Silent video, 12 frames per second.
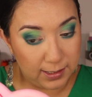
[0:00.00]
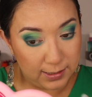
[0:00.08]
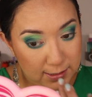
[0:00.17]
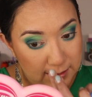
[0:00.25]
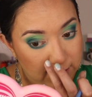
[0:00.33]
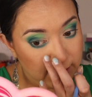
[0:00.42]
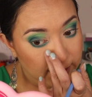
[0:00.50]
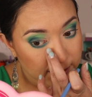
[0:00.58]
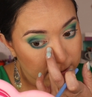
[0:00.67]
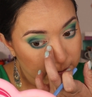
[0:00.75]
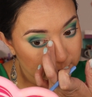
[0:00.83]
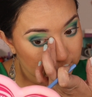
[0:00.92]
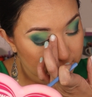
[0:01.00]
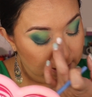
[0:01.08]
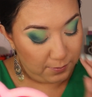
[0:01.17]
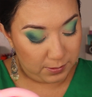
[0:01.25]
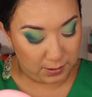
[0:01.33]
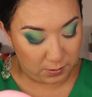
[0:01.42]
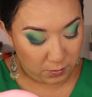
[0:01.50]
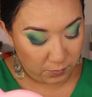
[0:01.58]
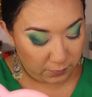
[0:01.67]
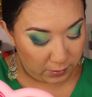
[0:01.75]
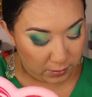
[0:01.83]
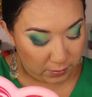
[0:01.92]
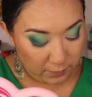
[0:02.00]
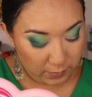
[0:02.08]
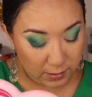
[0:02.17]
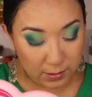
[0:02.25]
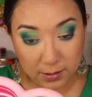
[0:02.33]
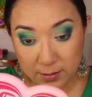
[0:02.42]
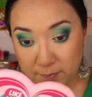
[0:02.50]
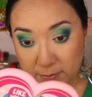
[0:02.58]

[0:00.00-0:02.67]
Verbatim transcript: get stuck in doing the same thing over and over.